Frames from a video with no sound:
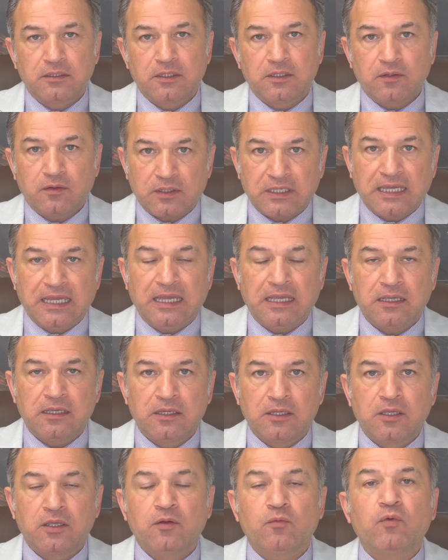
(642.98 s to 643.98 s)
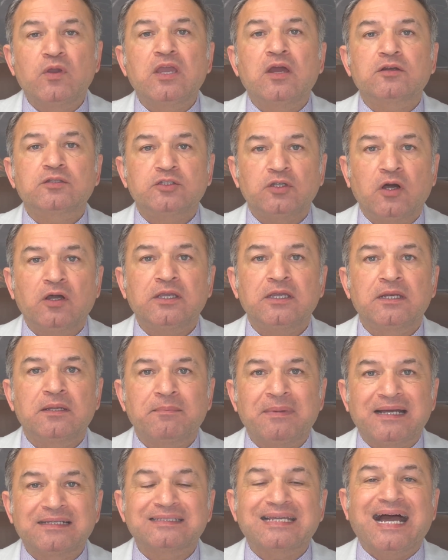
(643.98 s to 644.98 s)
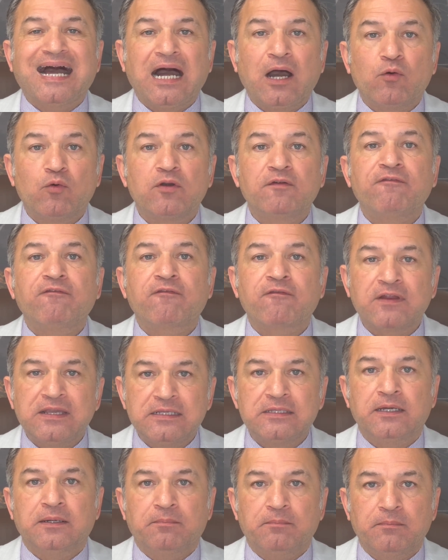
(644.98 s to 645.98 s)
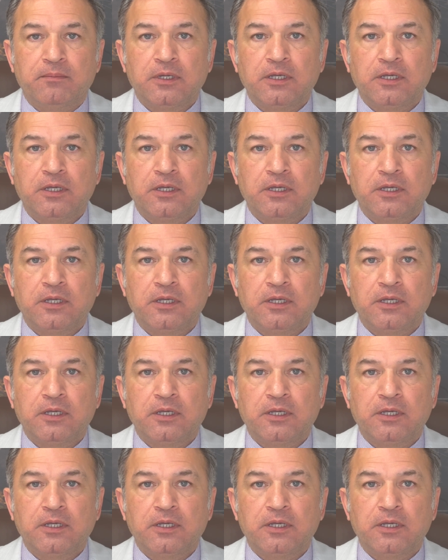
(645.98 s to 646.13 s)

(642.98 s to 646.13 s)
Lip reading: okay, we are talking about our freedom,